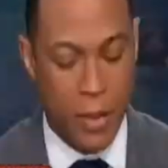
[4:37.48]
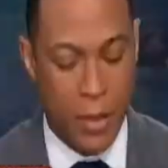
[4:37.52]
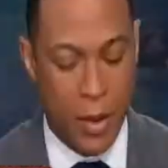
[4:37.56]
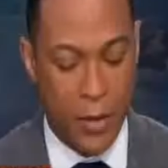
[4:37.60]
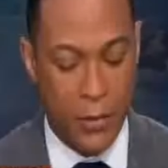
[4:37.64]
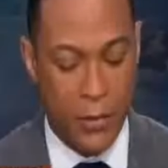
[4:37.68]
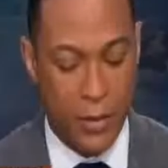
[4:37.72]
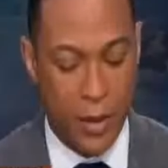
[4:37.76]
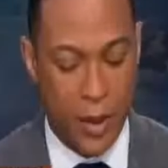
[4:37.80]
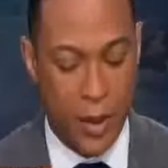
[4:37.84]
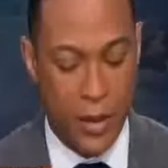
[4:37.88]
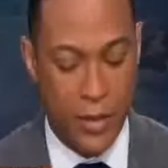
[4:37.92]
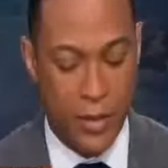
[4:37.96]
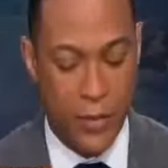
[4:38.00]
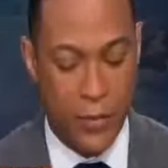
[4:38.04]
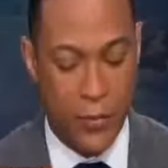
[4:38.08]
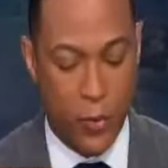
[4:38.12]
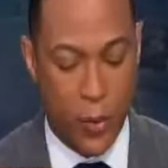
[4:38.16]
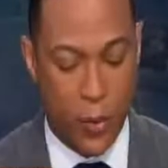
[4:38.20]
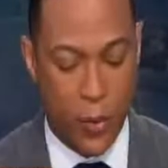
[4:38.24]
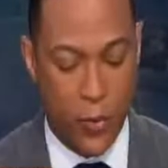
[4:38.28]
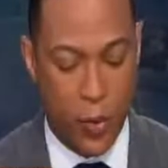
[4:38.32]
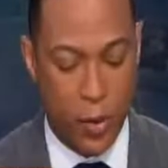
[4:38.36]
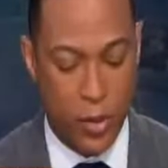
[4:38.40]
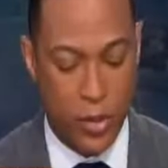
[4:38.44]
about Flight
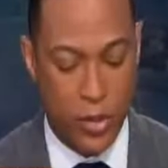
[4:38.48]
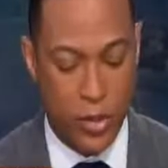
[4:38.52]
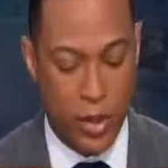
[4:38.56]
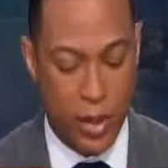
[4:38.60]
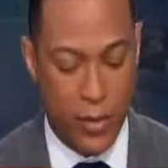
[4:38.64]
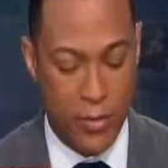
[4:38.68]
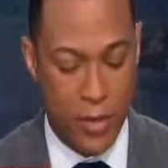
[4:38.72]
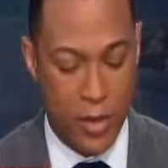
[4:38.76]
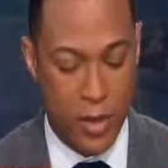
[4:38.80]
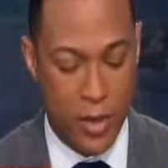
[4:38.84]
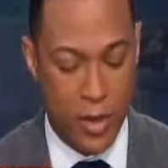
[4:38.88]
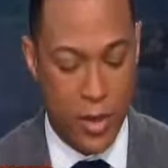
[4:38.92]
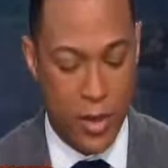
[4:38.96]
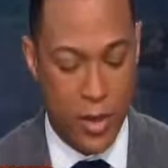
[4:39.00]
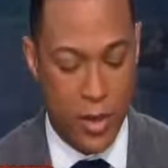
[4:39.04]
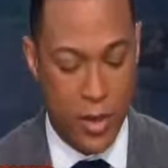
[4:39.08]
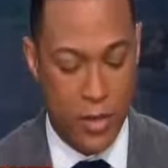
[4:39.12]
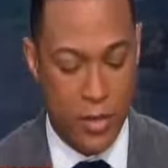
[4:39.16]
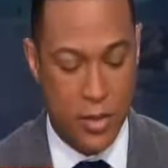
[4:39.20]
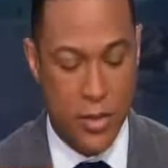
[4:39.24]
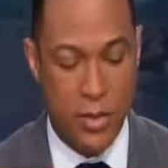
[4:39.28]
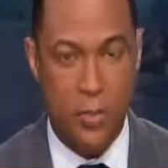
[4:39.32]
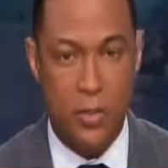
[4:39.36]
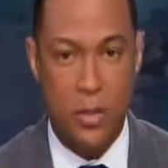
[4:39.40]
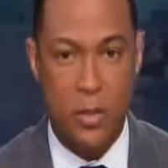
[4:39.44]
447, a
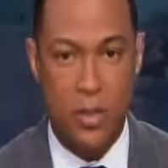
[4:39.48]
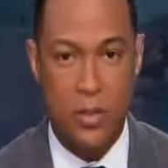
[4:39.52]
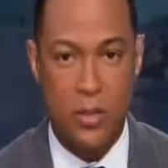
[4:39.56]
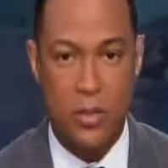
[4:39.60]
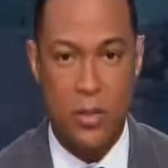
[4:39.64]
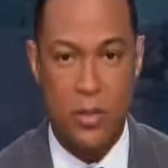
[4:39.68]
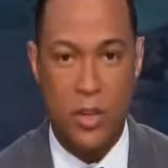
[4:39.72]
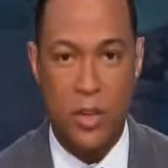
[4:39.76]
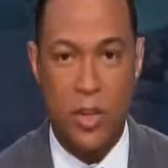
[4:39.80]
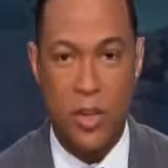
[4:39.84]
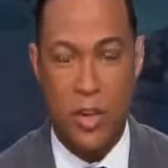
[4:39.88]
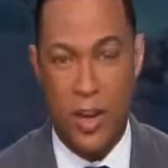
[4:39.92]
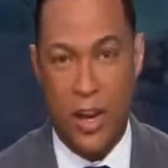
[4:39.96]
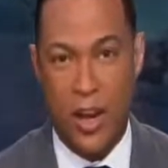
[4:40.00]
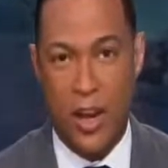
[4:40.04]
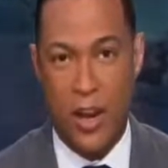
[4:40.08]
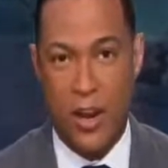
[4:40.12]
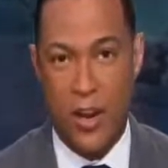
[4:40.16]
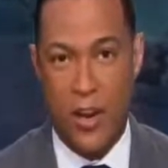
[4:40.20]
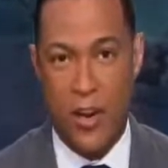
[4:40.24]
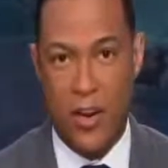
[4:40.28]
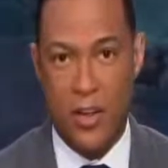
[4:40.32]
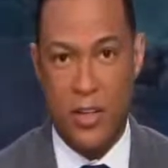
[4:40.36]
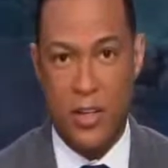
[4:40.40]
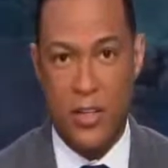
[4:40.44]
similar an
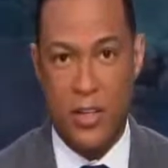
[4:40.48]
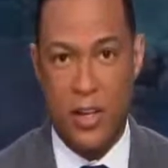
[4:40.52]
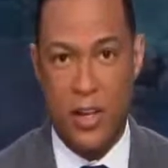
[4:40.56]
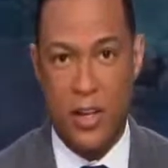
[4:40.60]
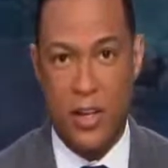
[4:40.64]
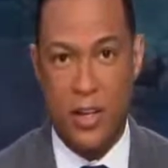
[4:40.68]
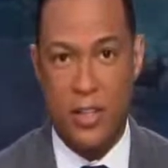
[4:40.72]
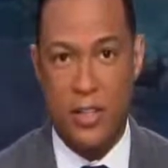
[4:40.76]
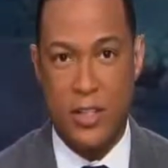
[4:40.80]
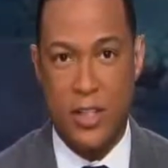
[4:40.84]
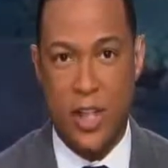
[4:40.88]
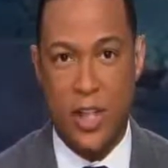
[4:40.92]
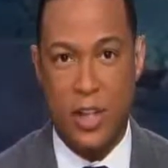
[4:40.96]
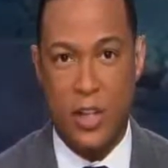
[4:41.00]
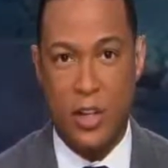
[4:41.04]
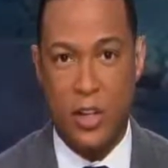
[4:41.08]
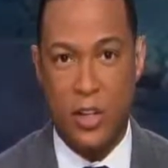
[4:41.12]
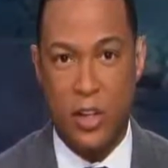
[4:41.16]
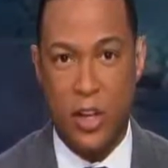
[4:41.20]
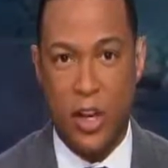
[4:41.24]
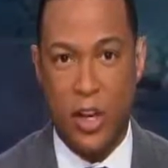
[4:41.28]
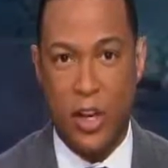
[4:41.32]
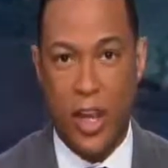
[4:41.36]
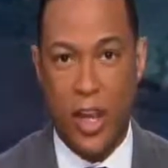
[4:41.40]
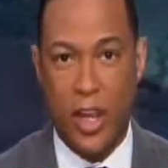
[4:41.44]
air incident. Let's take a
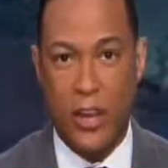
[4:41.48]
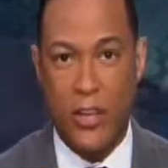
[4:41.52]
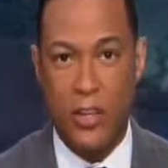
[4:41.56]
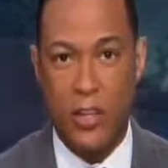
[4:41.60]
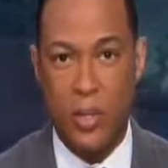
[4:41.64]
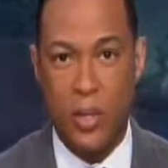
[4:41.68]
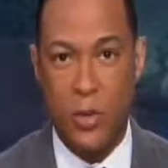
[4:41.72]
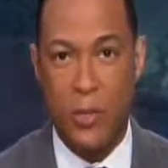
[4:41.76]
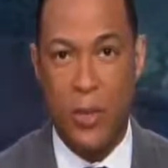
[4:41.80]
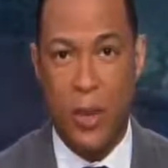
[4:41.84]
look at 2